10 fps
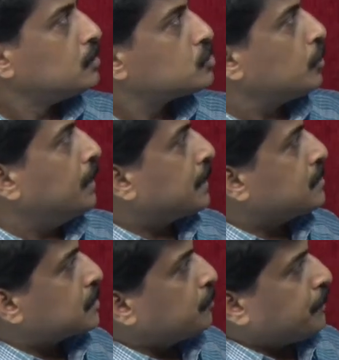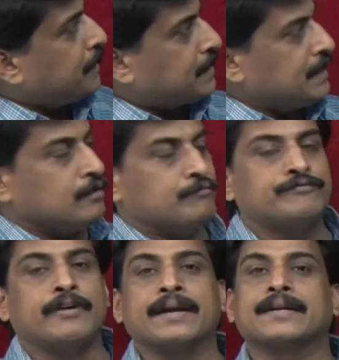so, it is repeating
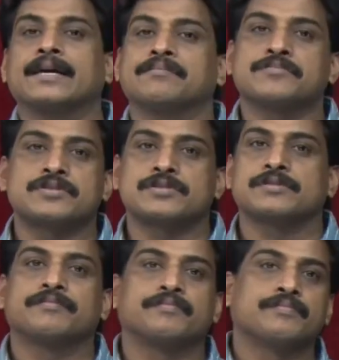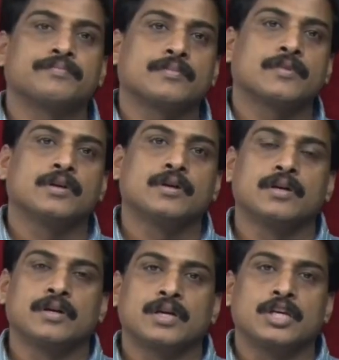5 times.
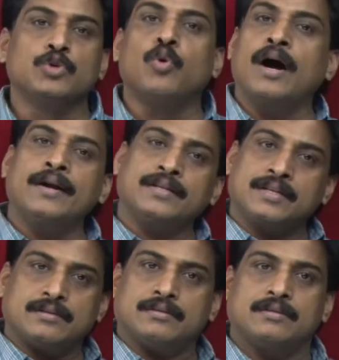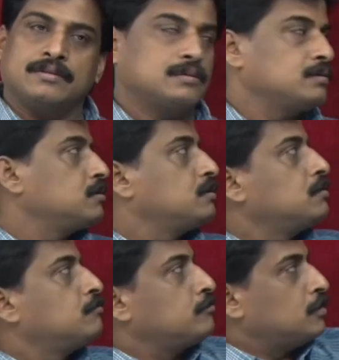You want
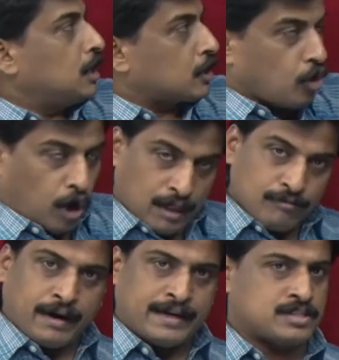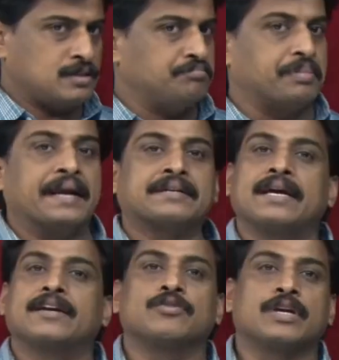a column wise break
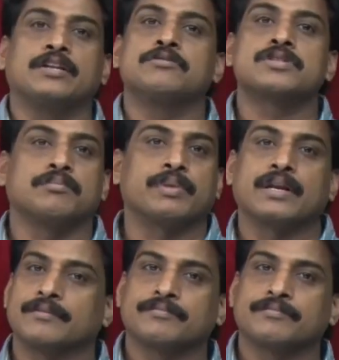tag you can use simple.